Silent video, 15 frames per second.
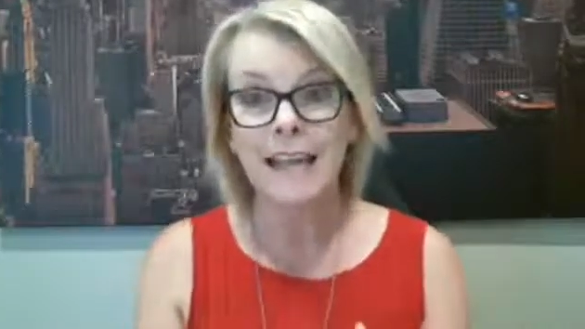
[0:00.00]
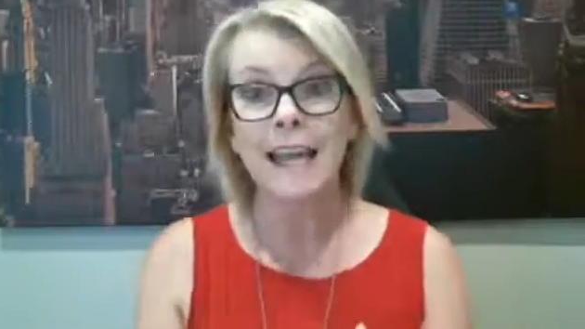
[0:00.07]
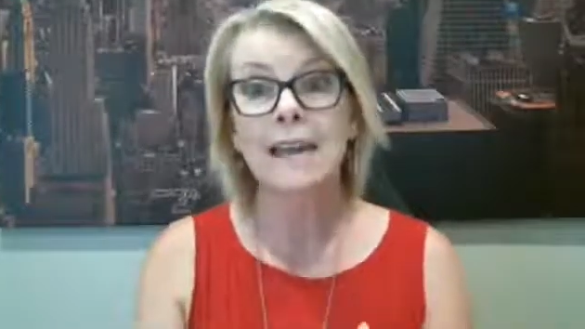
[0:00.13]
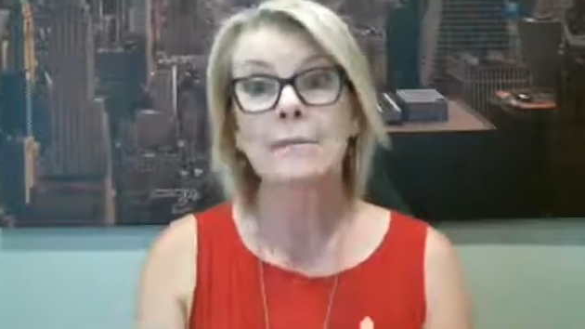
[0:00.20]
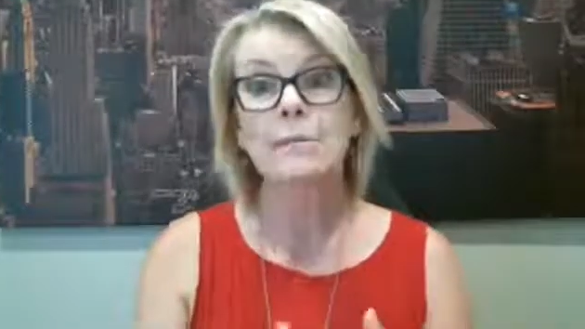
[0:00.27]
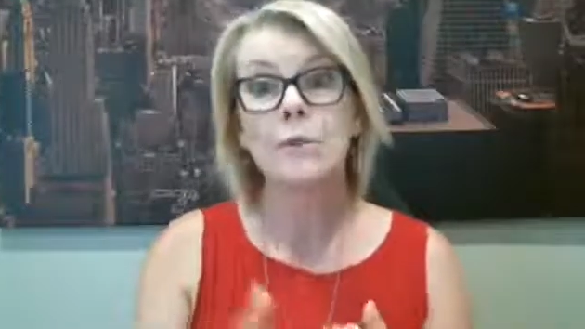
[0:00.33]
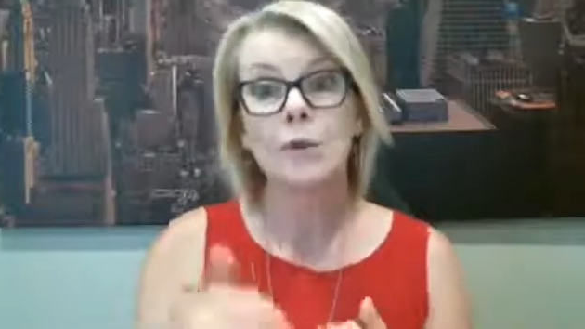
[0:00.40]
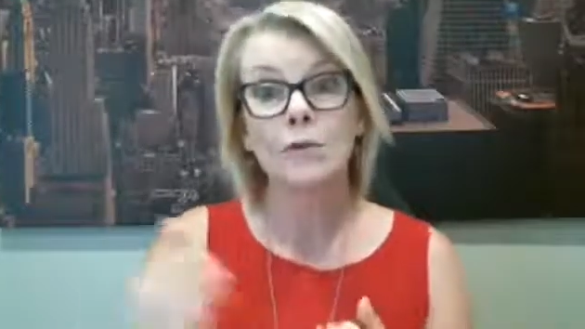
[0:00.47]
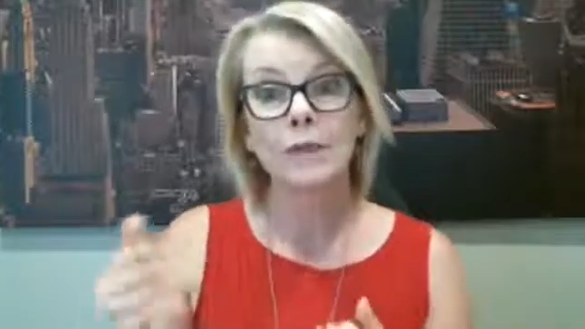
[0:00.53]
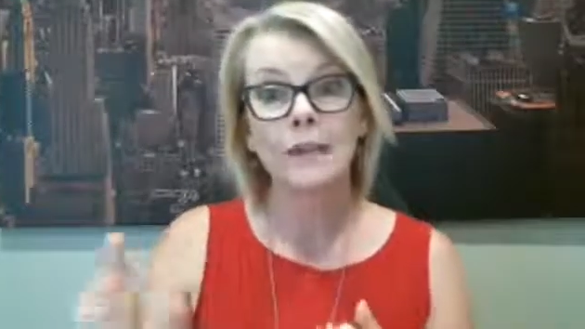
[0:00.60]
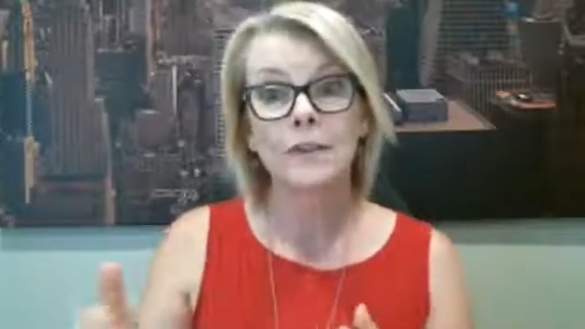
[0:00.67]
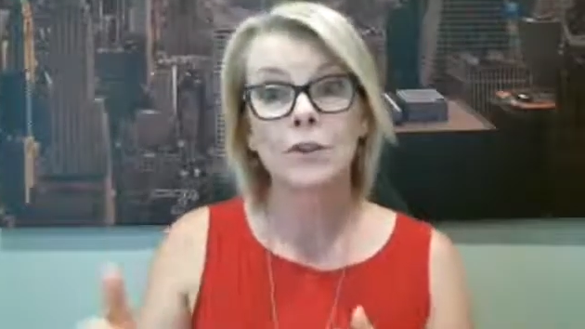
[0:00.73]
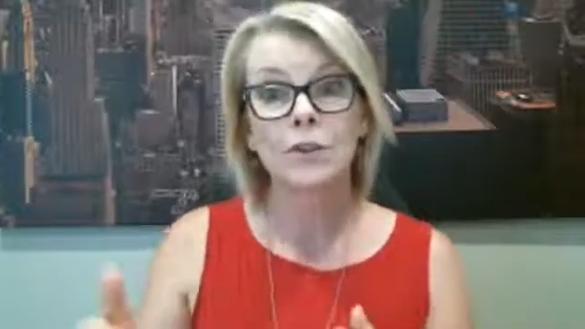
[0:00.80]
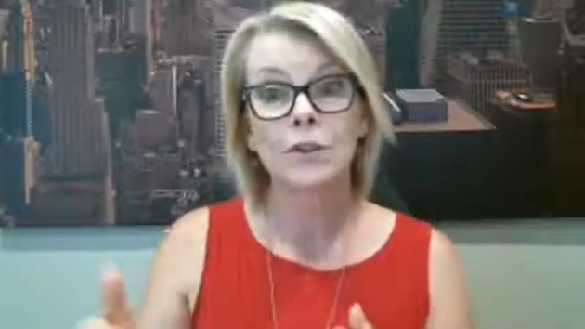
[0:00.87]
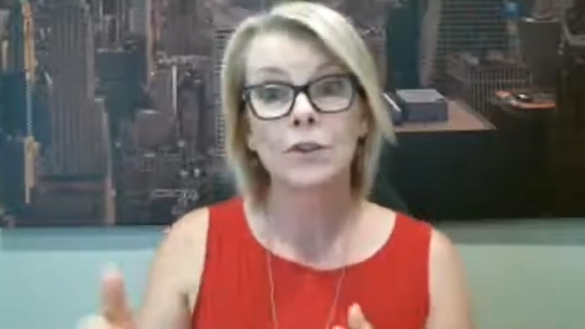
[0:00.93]
and move
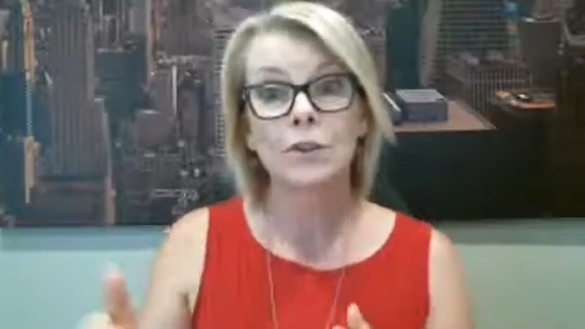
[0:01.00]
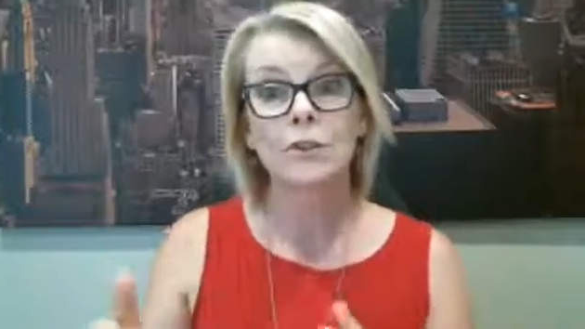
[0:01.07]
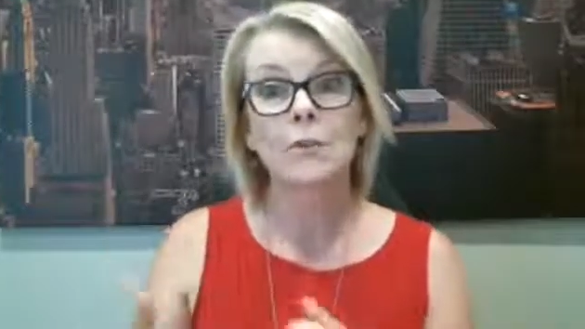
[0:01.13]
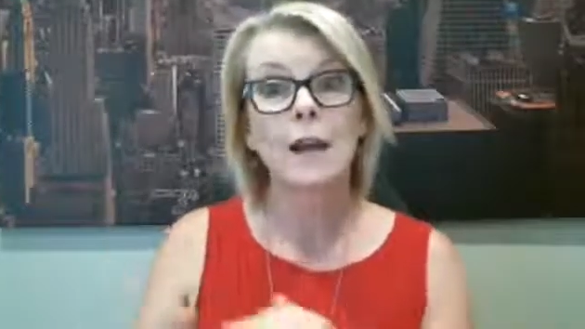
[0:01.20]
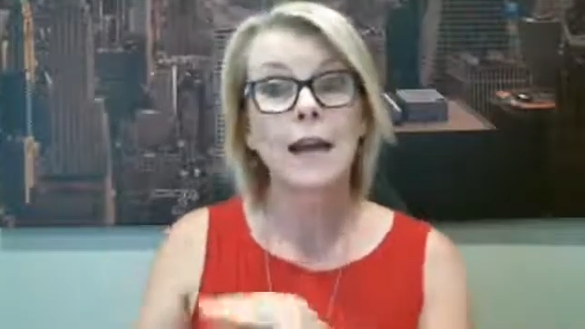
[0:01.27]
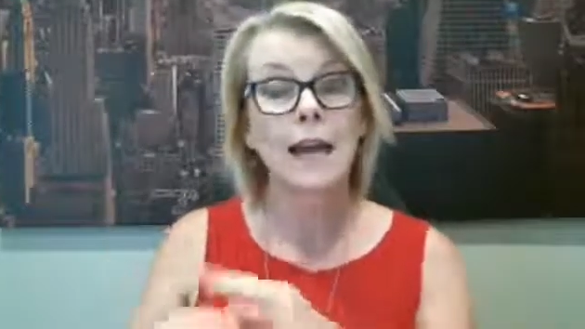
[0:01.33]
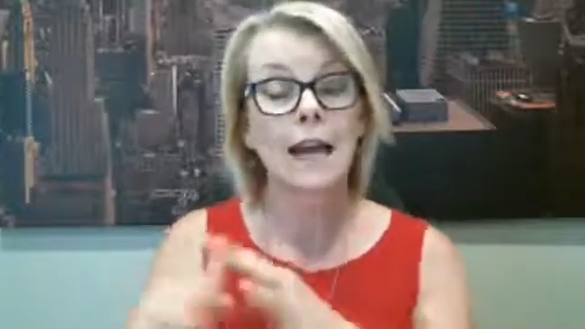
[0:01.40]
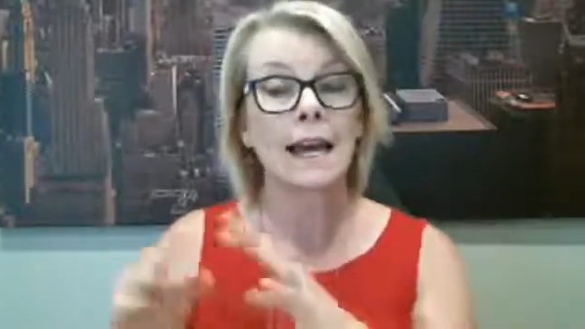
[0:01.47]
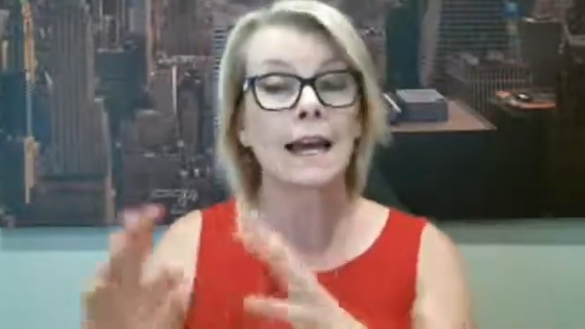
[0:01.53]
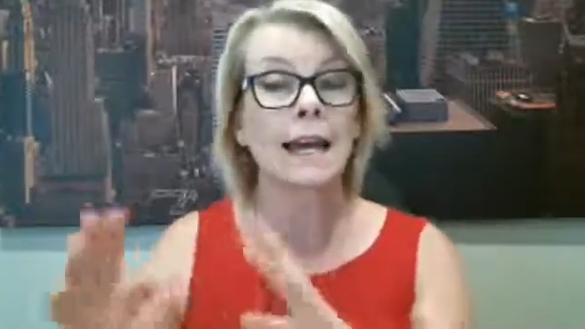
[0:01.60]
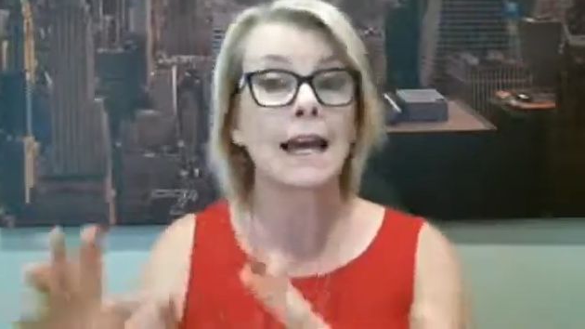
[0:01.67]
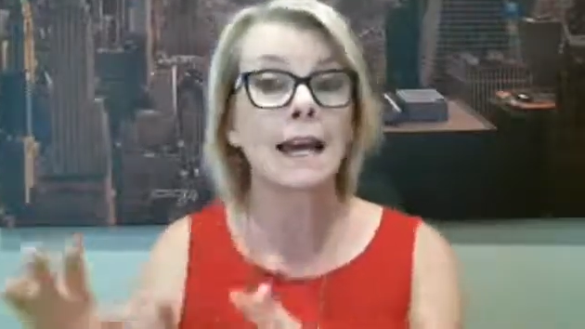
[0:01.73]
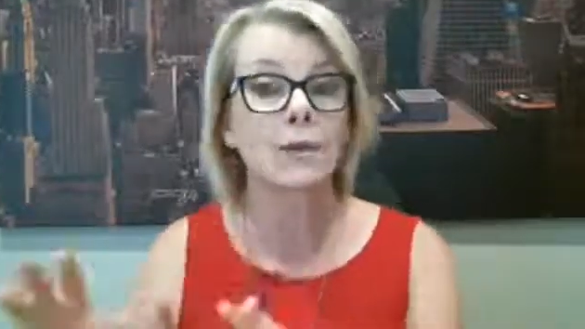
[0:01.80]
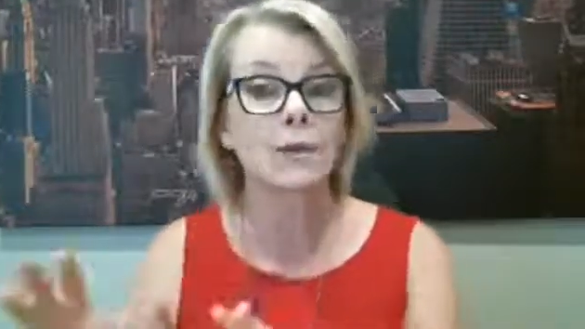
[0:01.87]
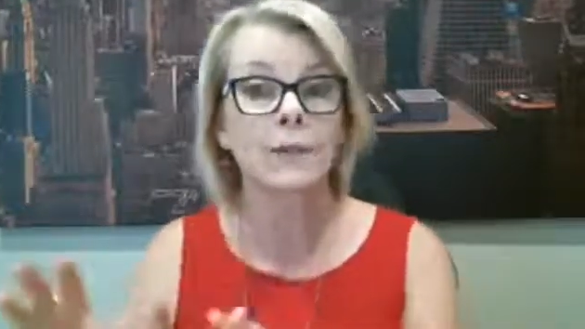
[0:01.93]
into a
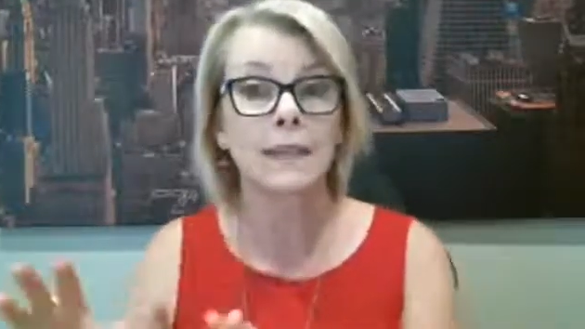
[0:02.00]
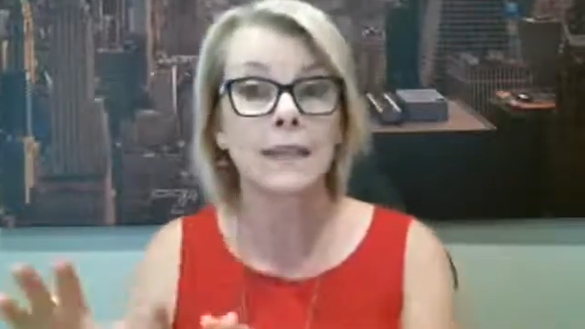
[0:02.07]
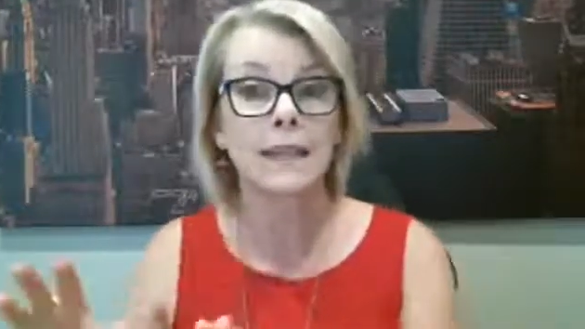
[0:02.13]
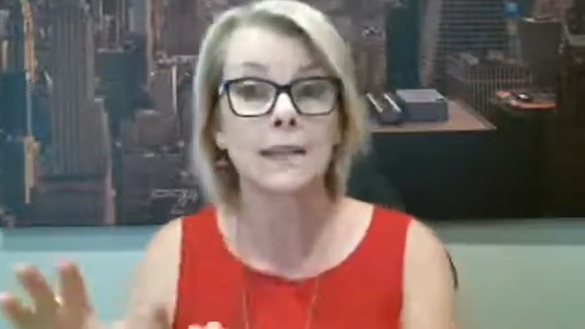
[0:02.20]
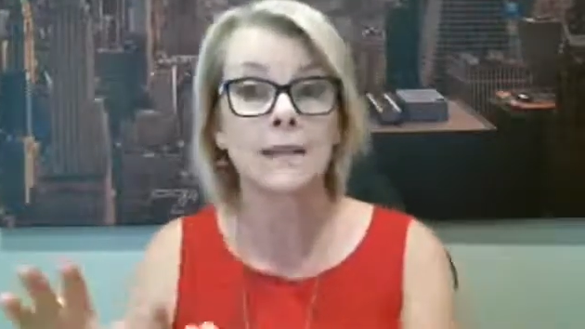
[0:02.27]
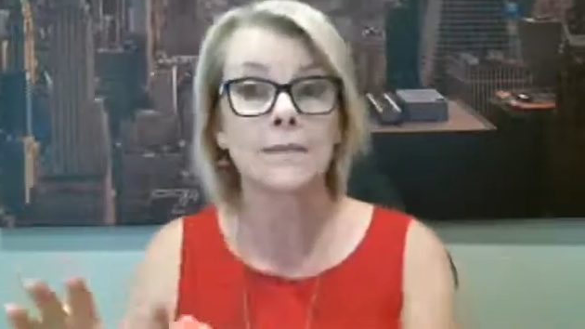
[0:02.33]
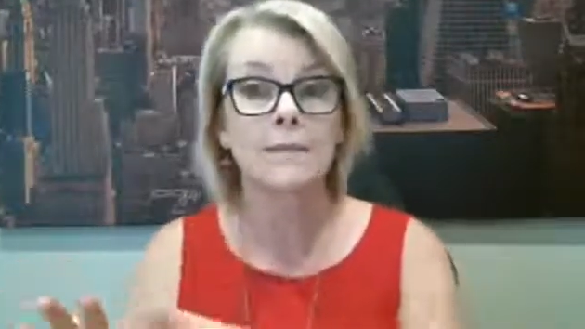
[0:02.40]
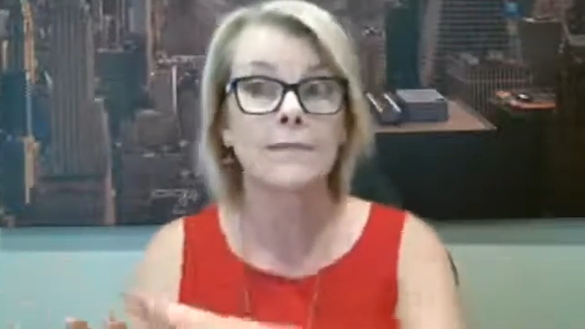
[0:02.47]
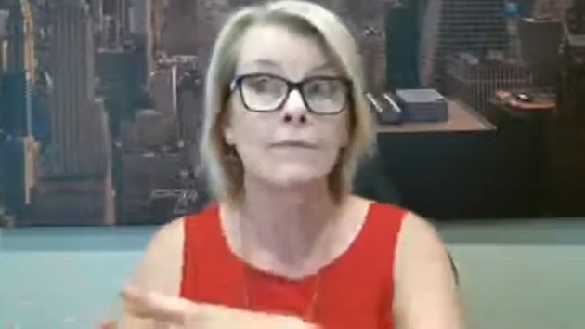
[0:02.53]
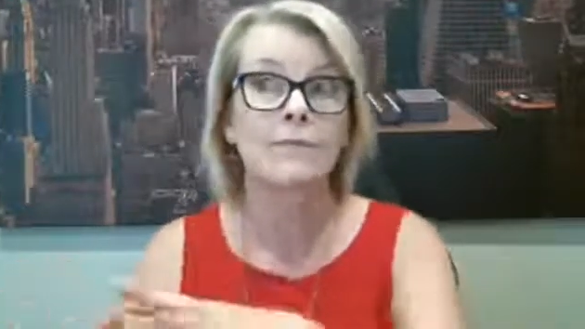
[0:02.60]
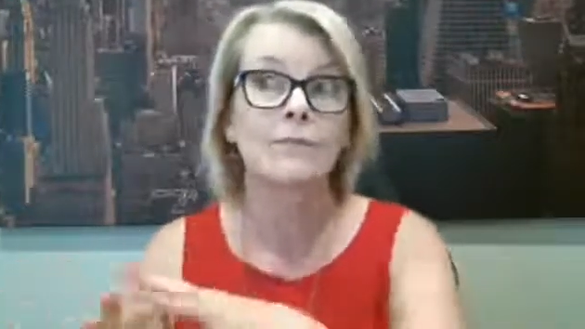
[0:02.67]
healthy